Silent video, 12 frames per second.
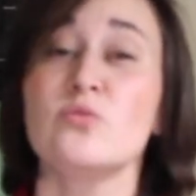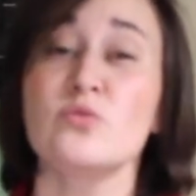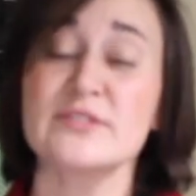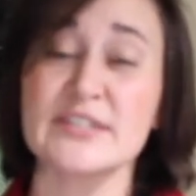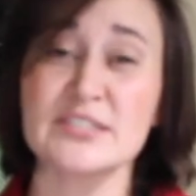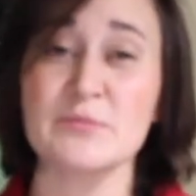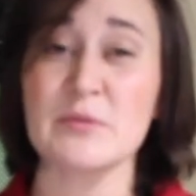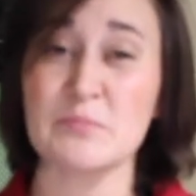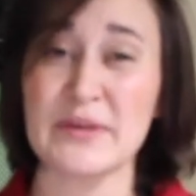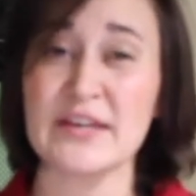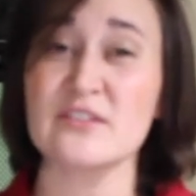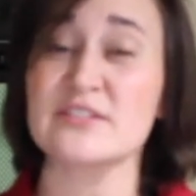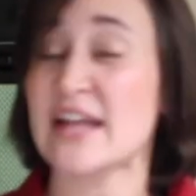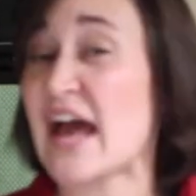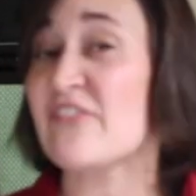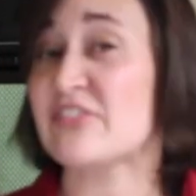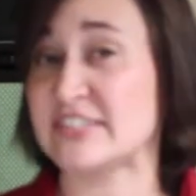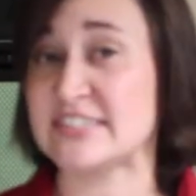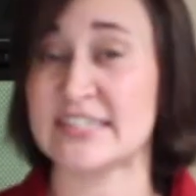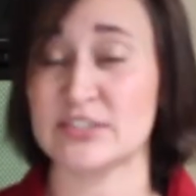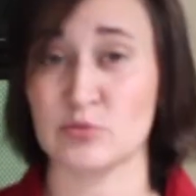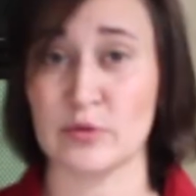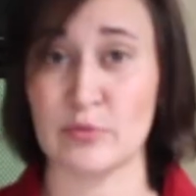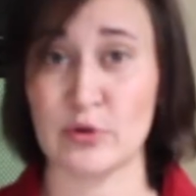will need to be peeled and have the
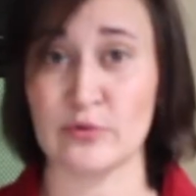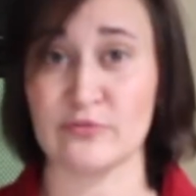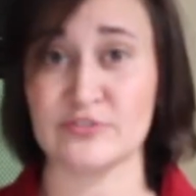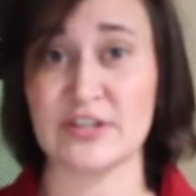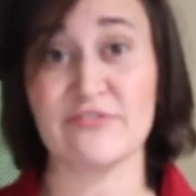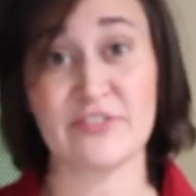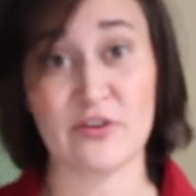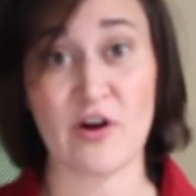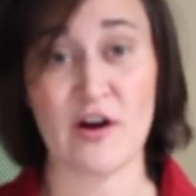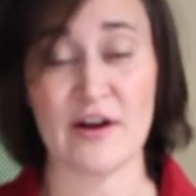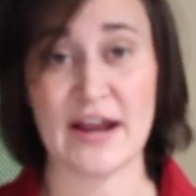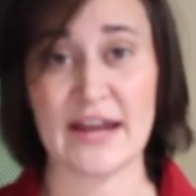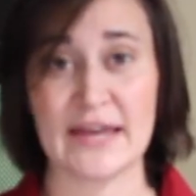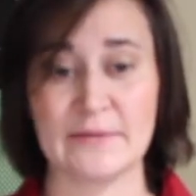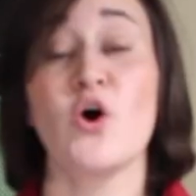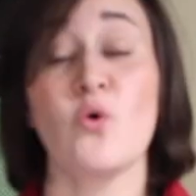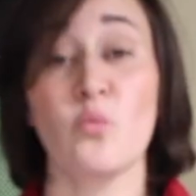seeds removed if there are any.